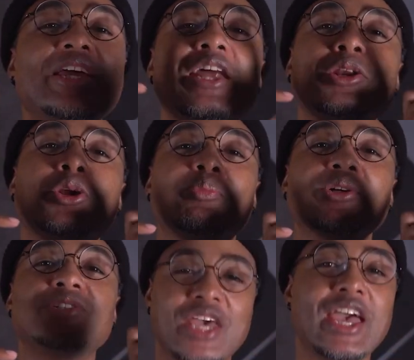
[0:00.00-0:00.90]
in at
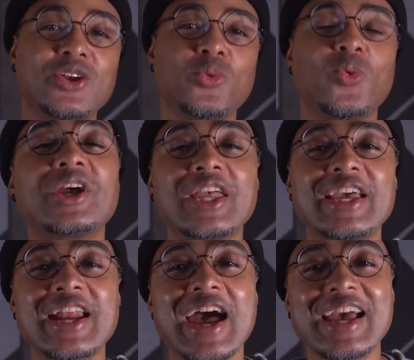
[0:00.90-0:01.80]
number 10, what
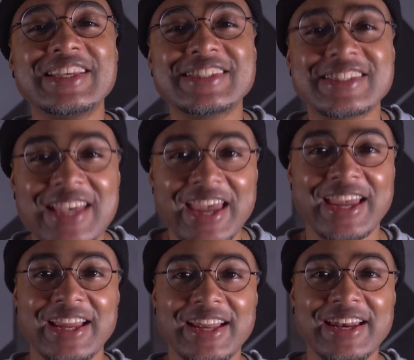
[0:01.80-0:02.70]
can I
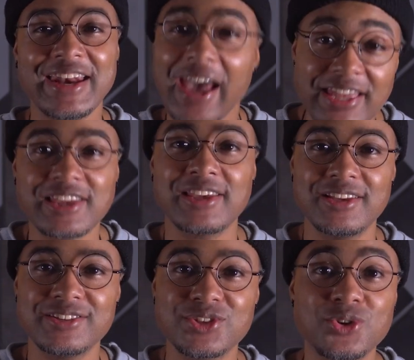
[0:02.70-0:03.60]
say?
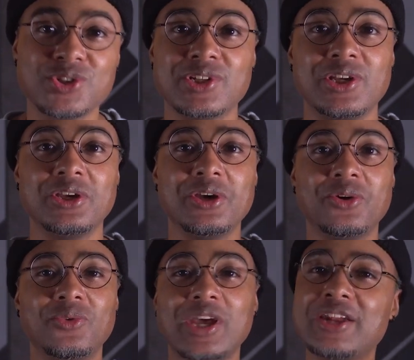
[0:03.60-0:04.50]
Nike. Seriously,
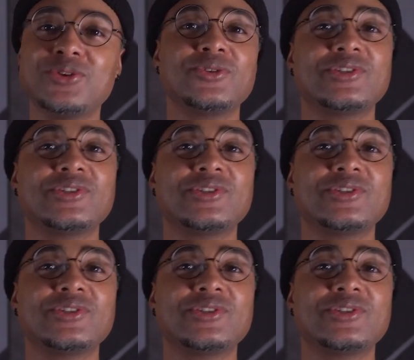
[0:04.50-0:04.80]
we gotta do